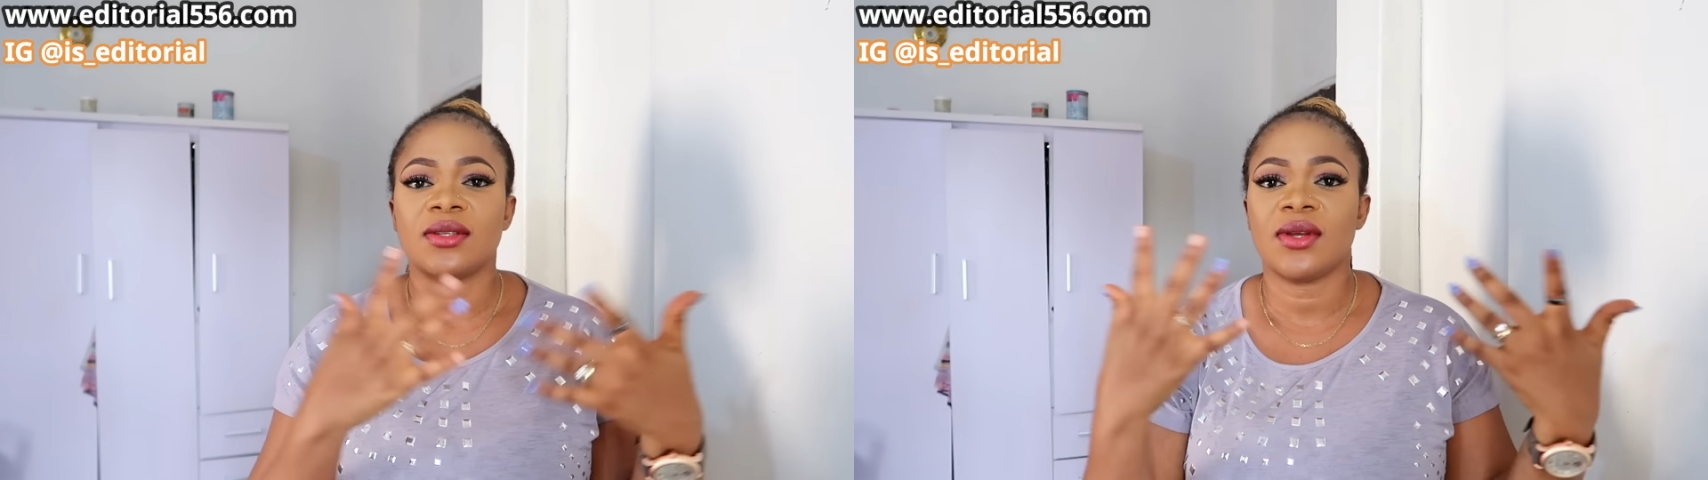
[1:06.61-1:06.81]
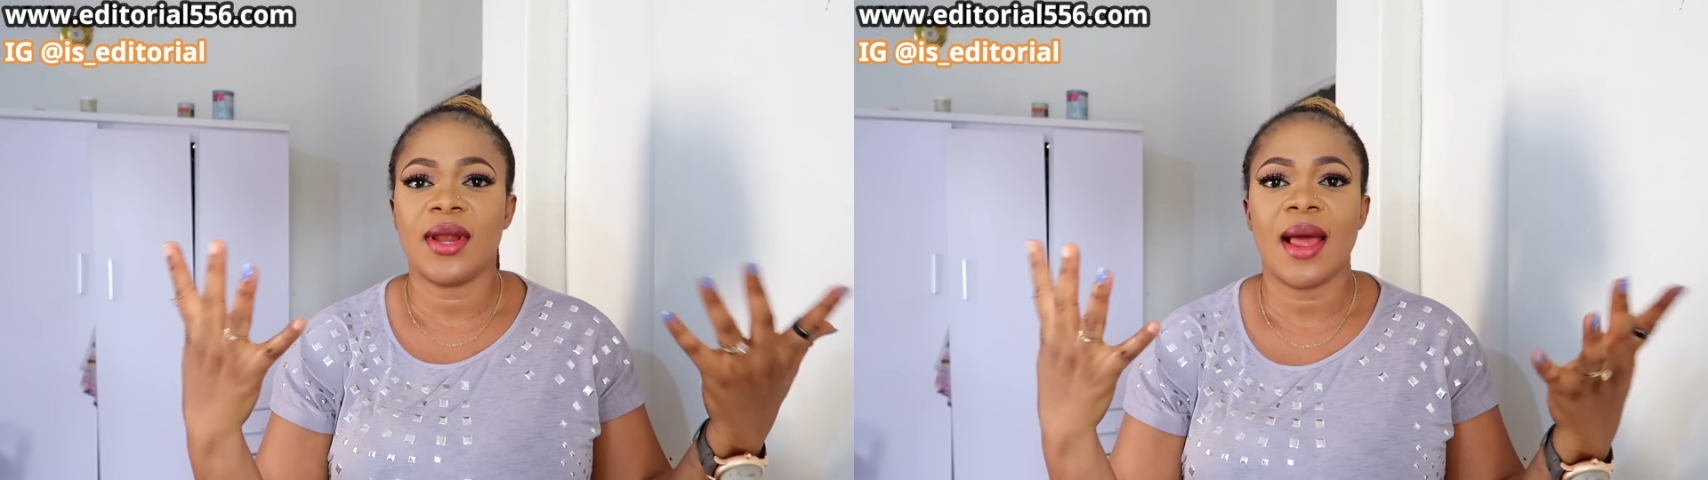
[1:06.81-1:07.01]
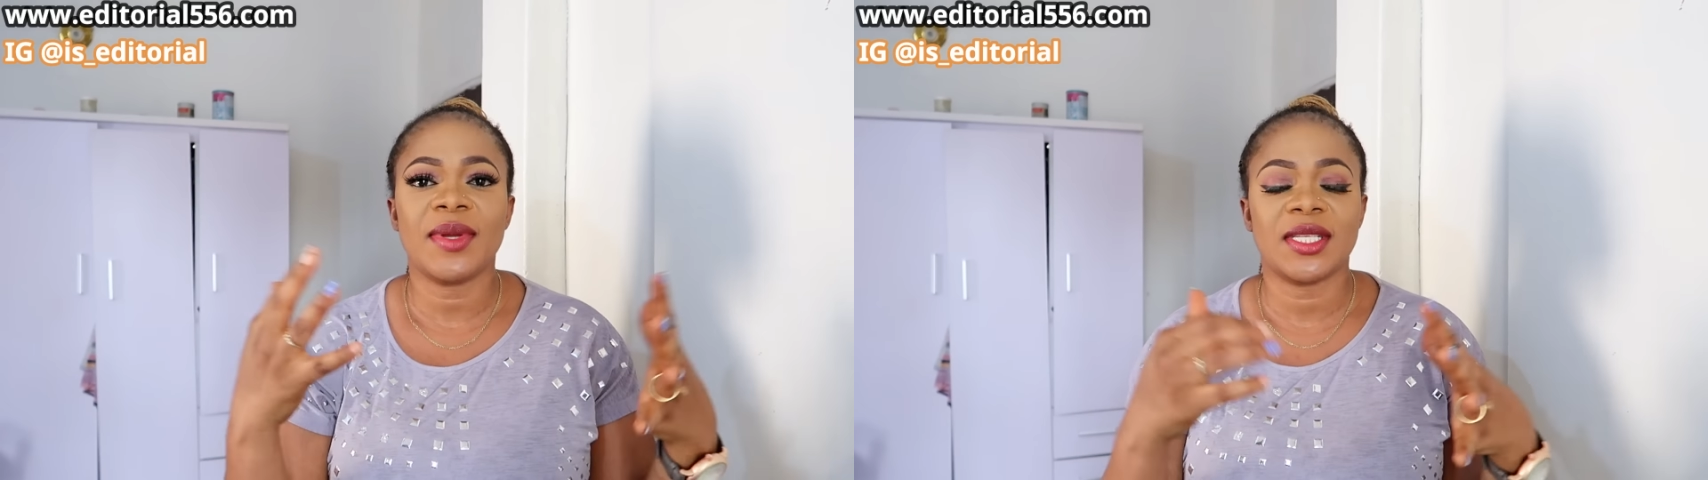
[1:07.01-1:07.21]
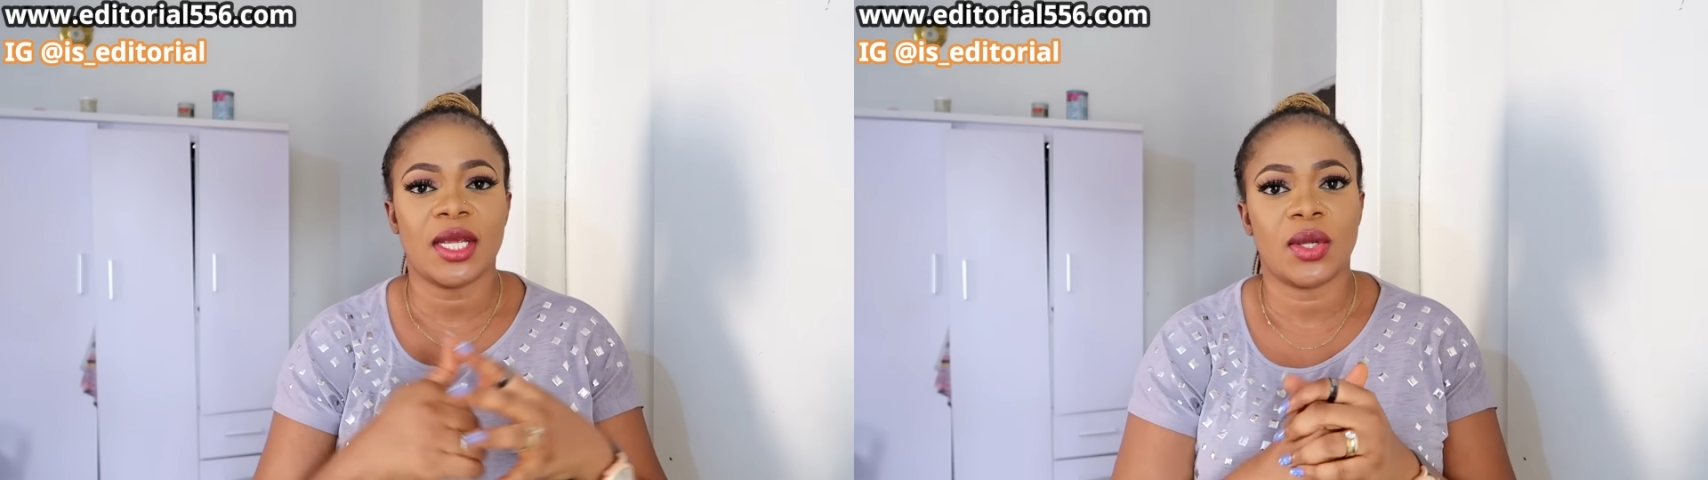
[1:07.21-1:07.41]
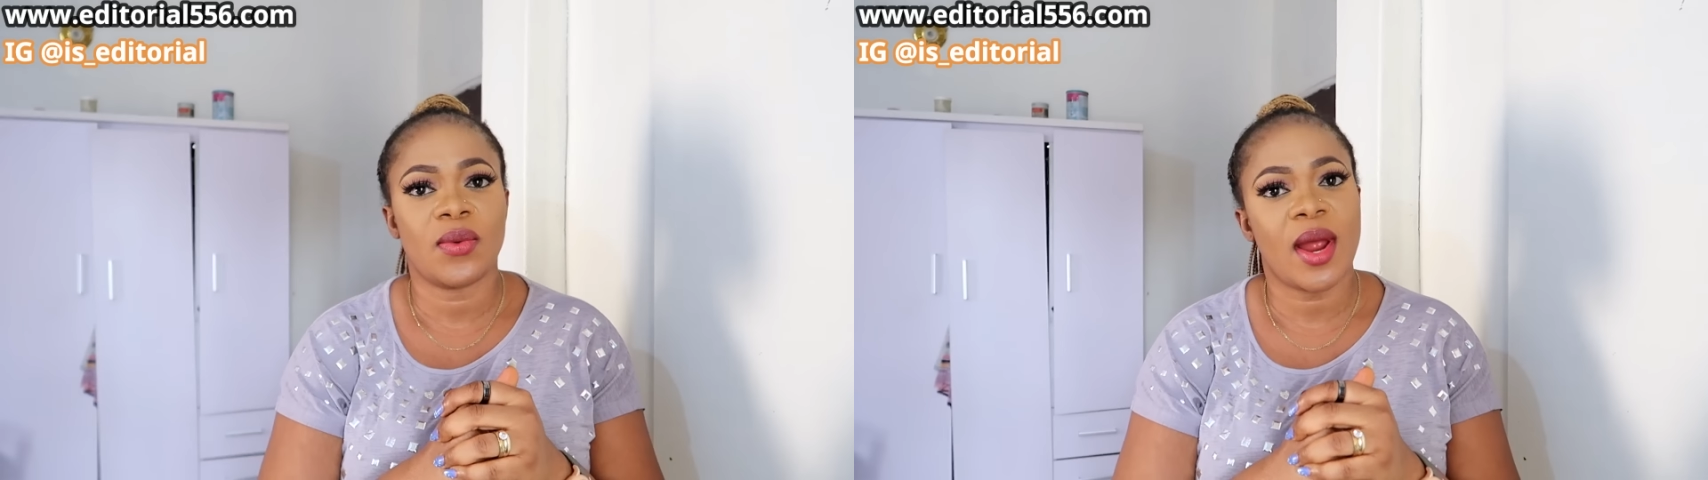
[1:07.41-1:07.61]
so let me
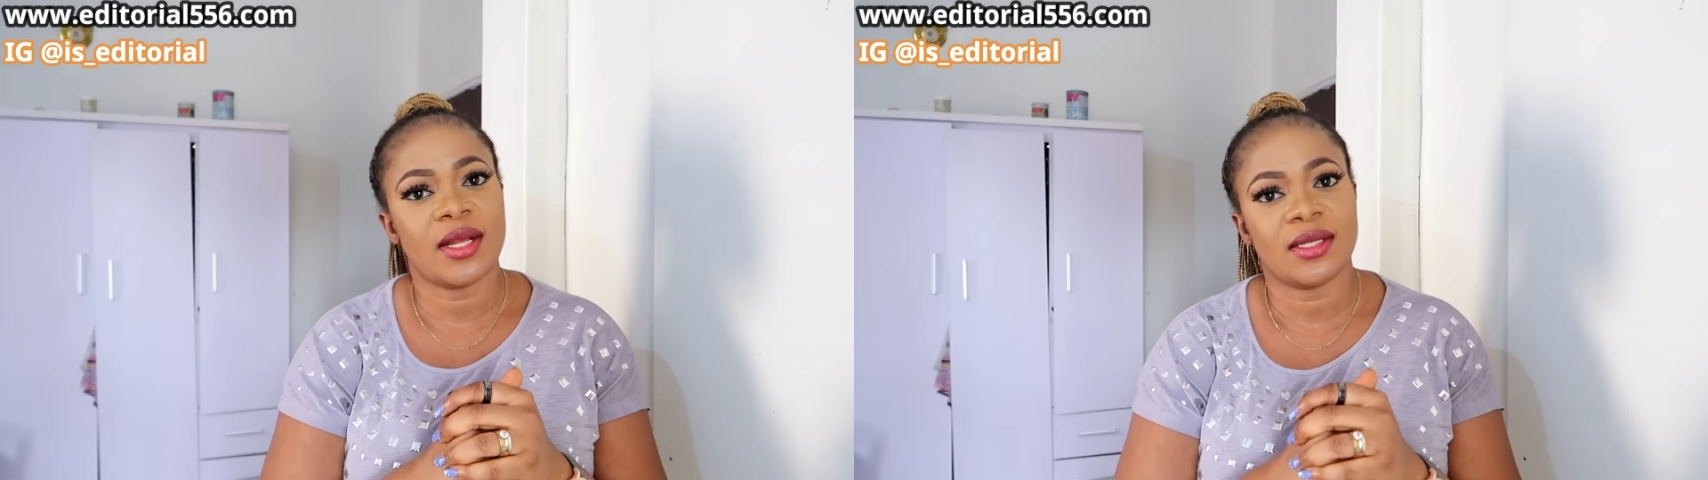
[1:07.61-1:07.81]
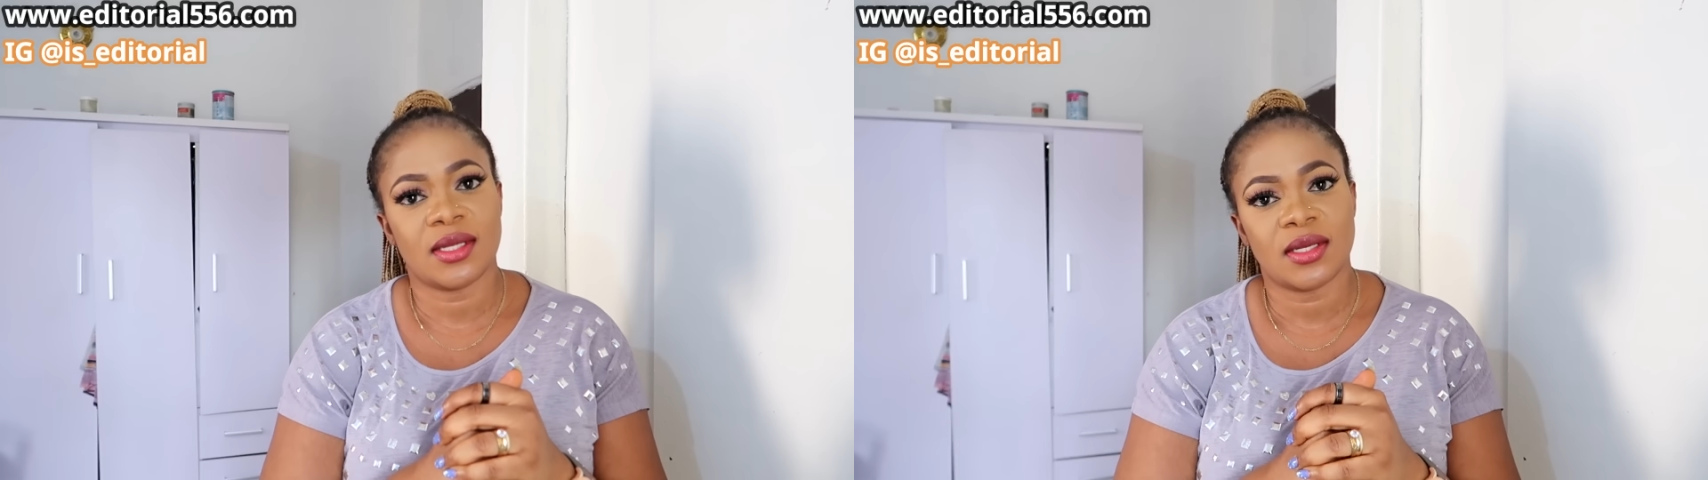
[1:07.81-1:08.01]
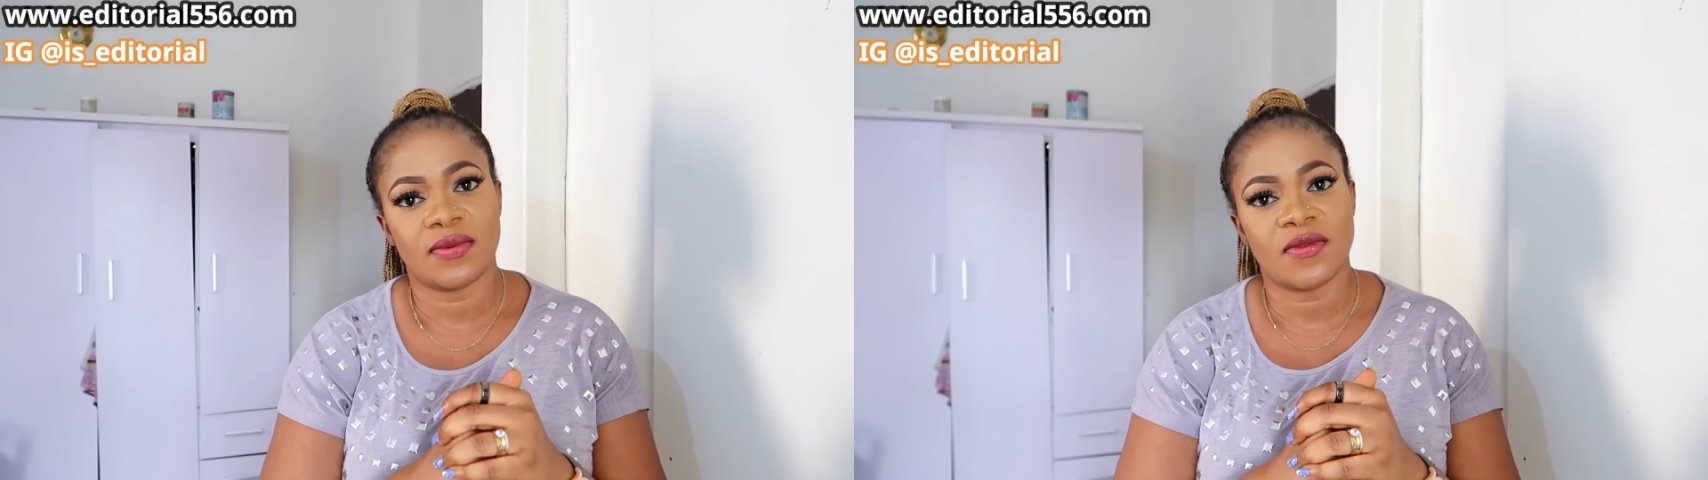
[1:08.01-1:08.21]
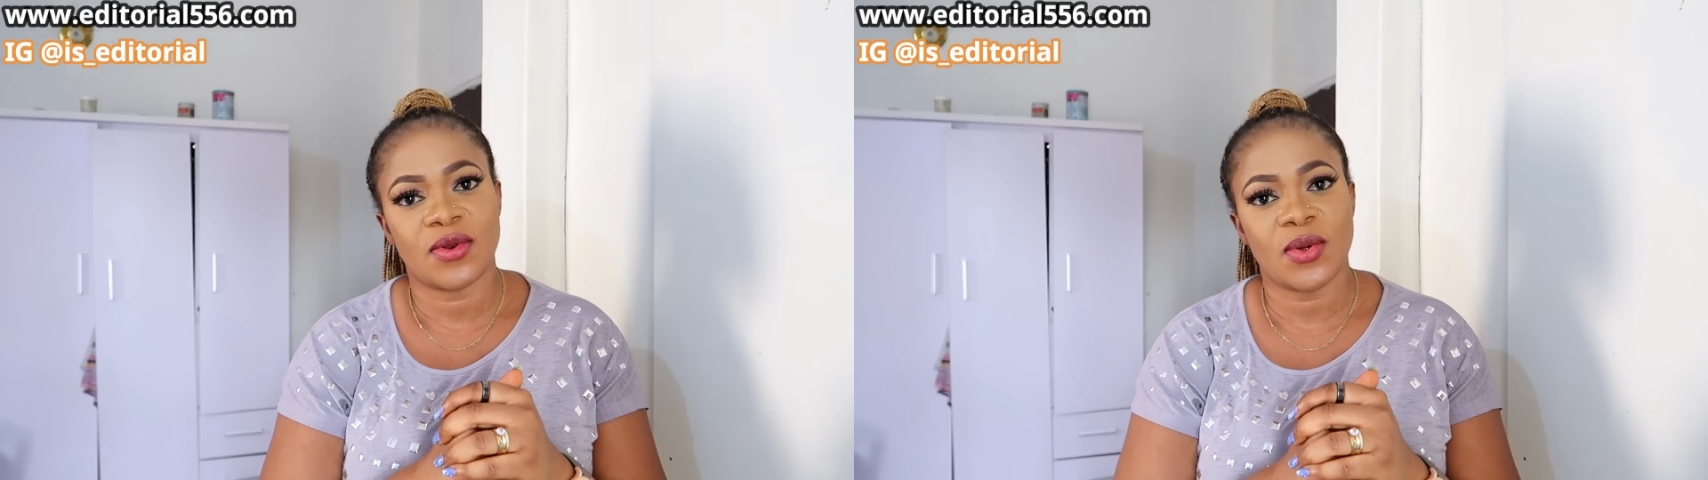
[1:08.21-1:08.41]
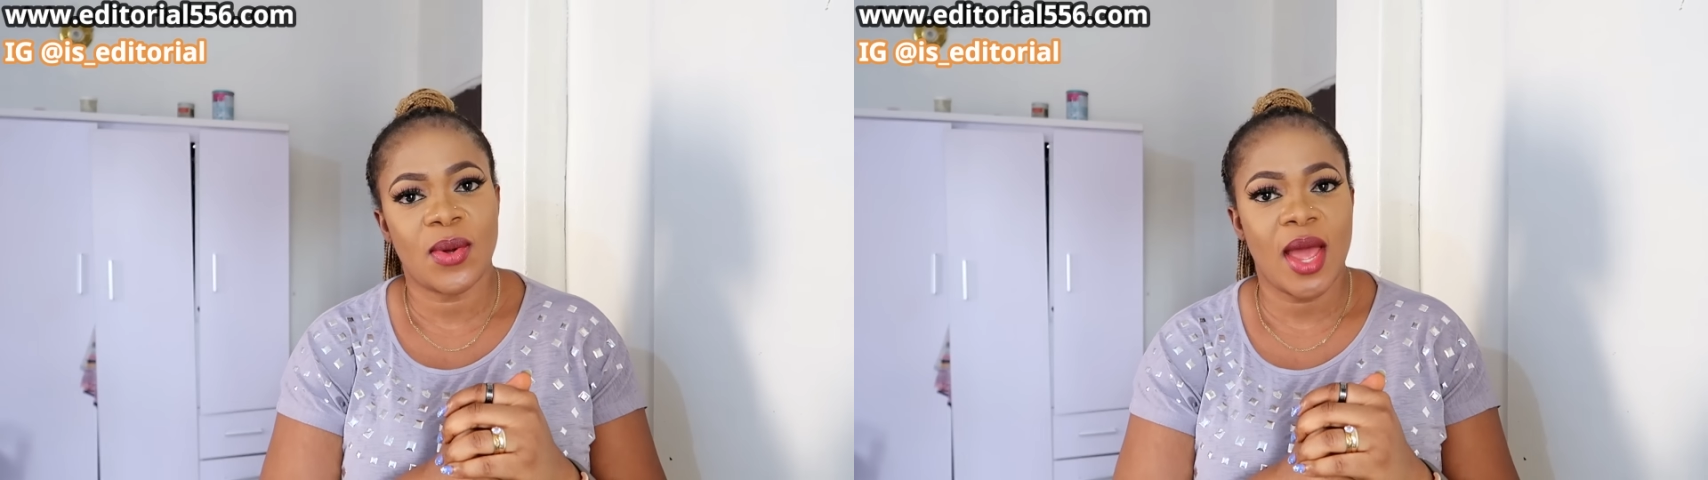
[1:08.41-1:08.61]
take you right into this
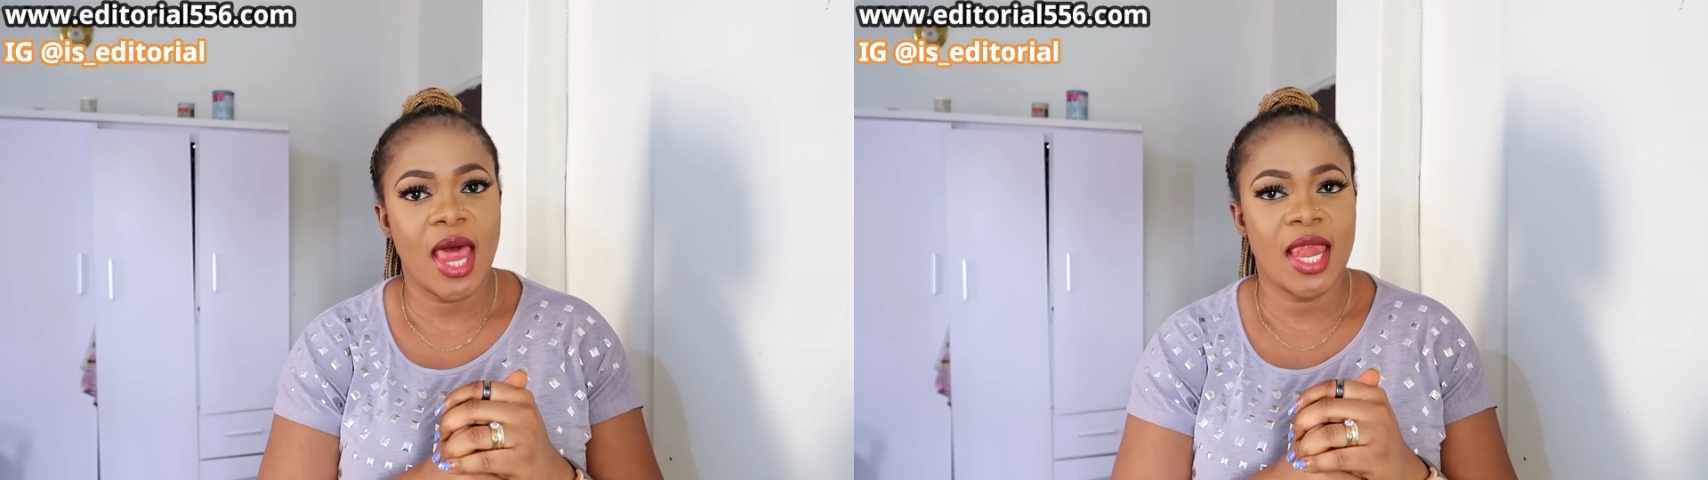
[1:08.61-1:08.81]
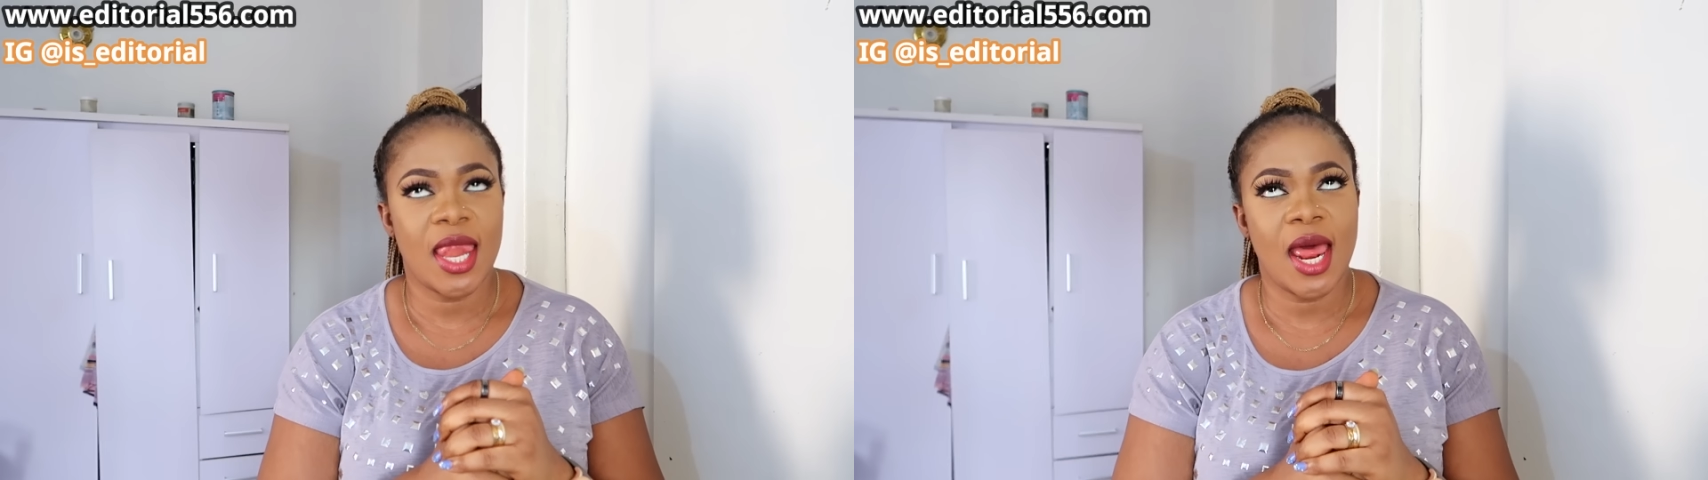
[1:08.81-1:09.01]
video and